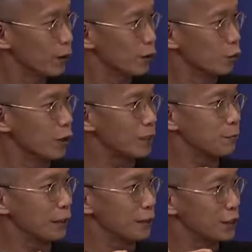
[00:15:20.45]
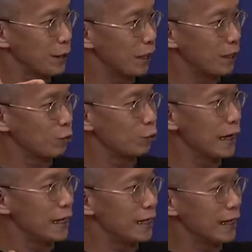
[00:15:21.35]
do you expect the share market to
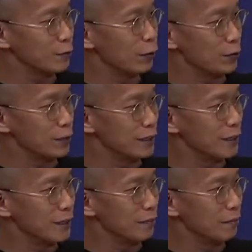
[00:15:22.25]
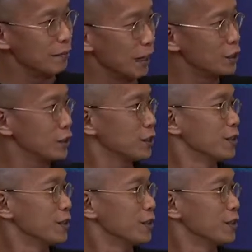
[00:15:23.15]
rally as what you've seen in March?